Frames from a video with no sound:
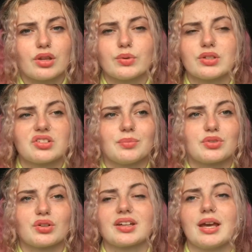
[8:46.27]
There was some
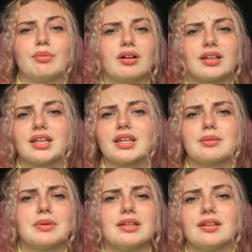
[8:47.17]
sort of chemical in it that
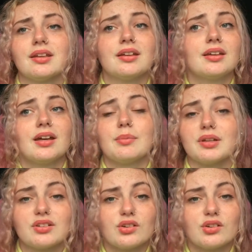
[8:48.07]
made it a bit